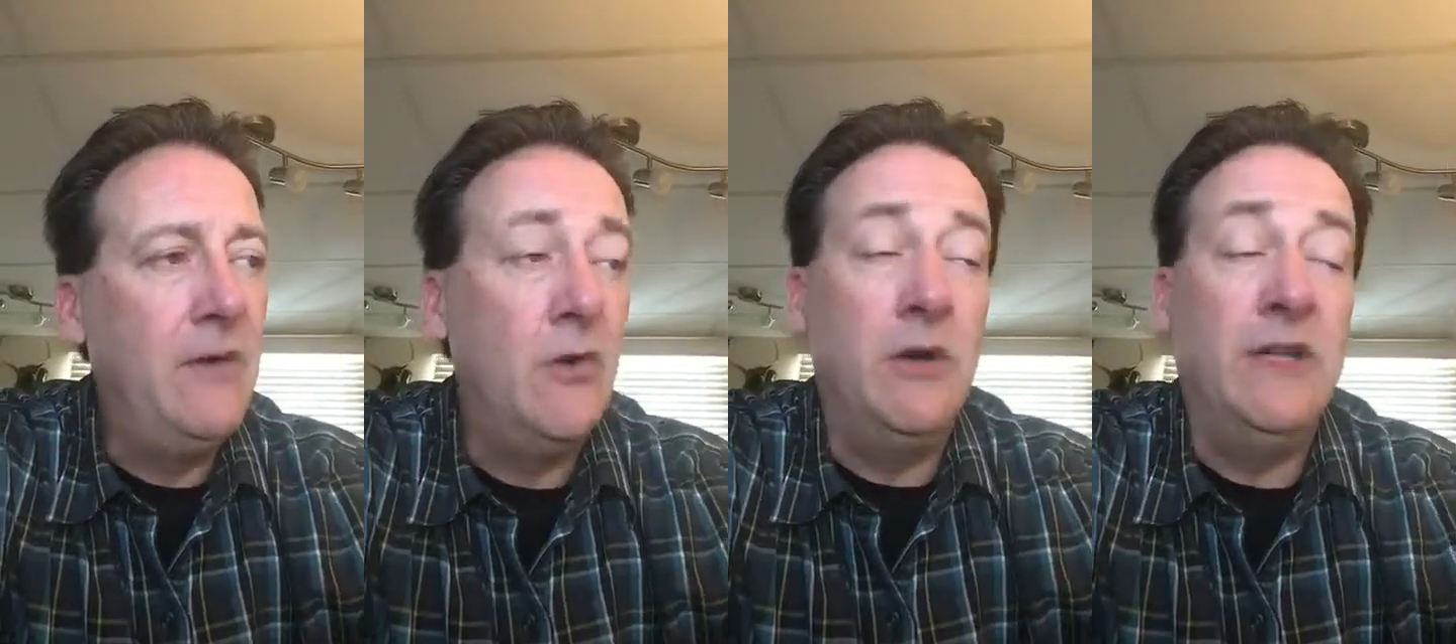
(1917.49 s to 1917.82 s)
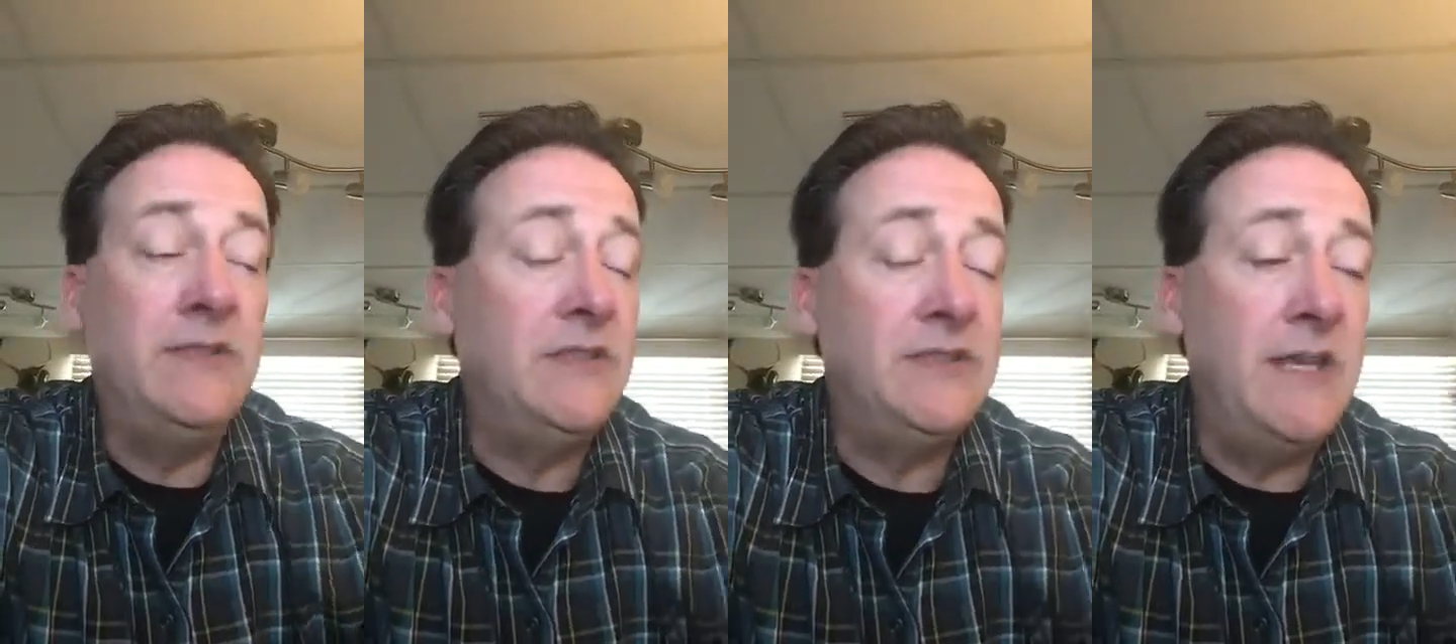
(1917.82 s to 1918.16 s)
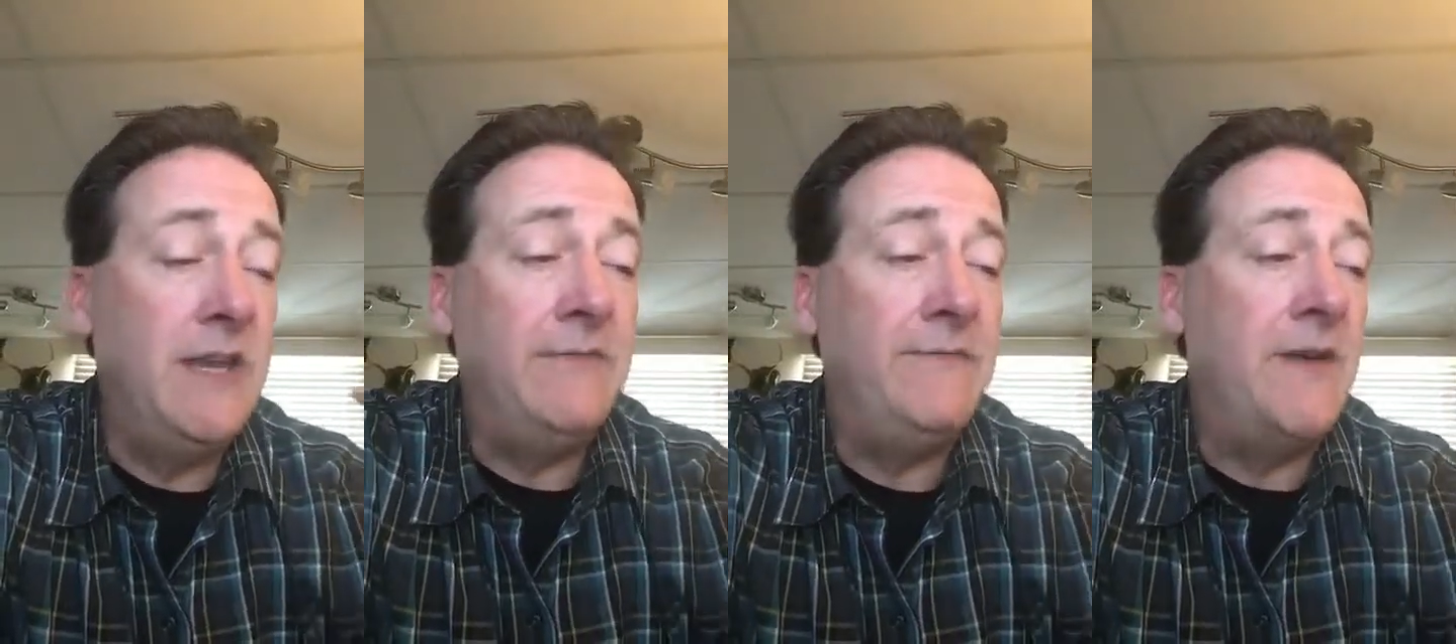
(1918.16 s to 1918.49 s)
or let's just
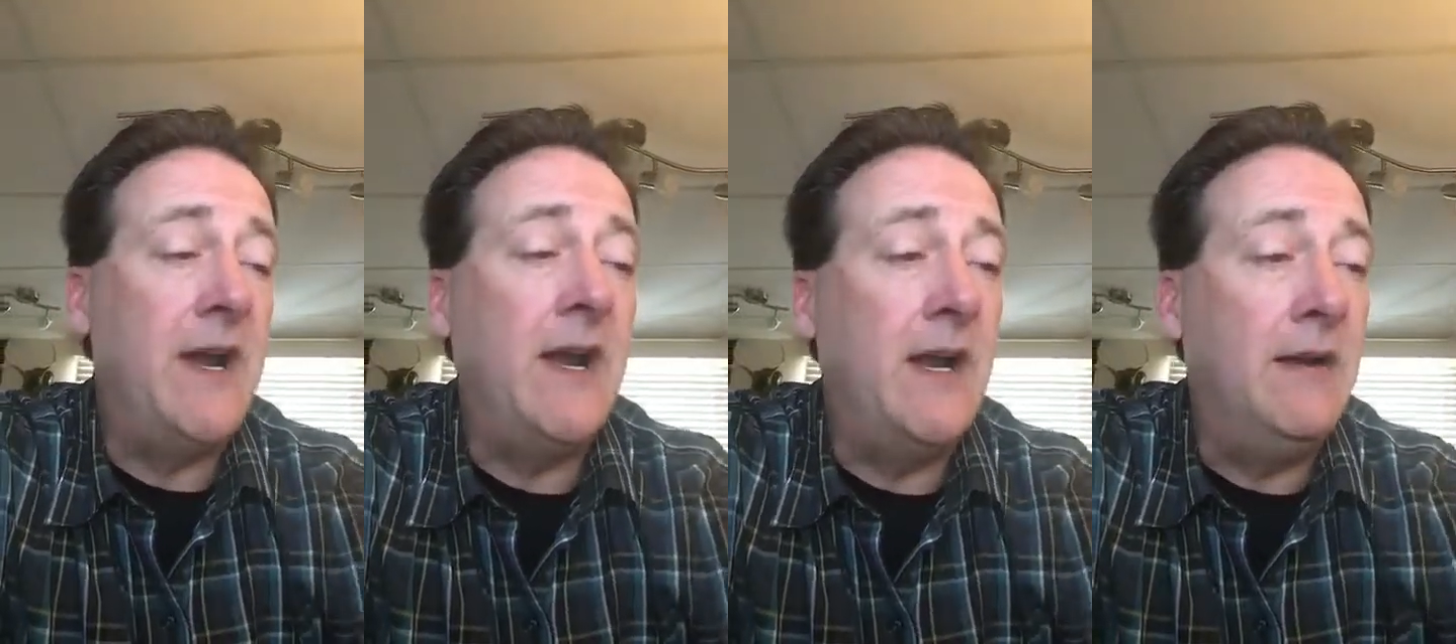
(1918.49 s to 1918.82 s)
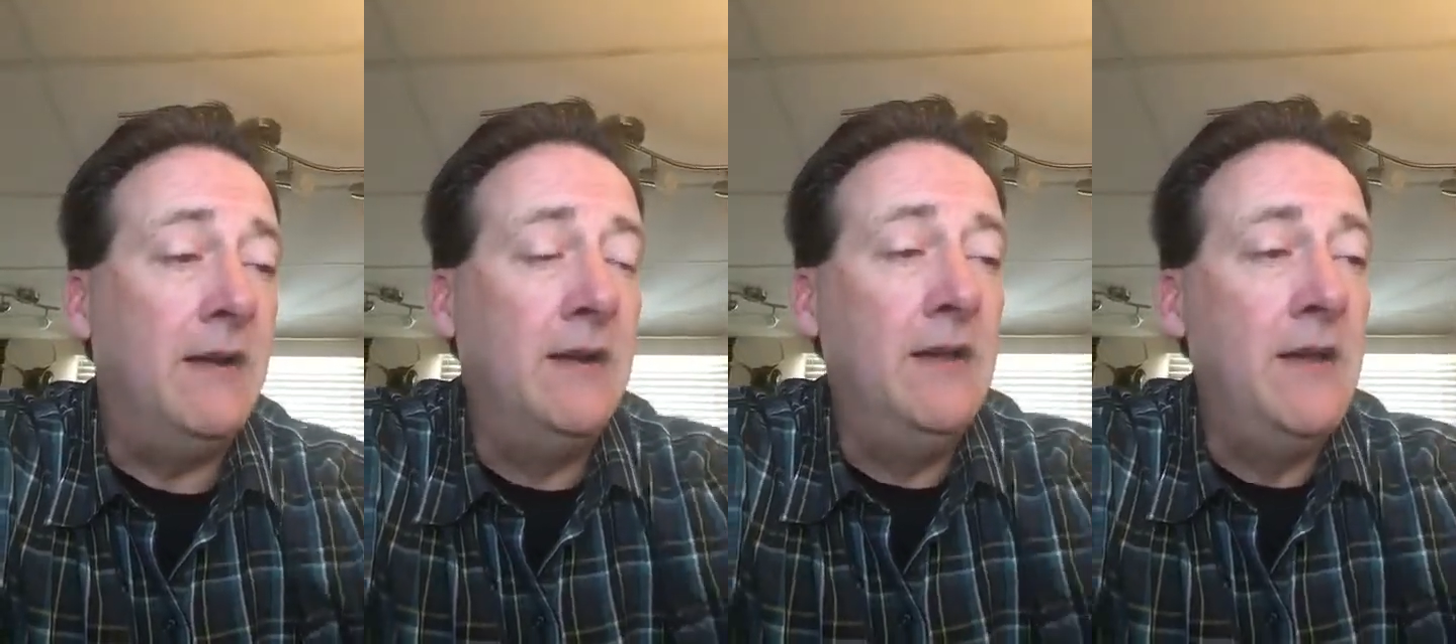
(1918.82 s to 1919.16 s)
say a far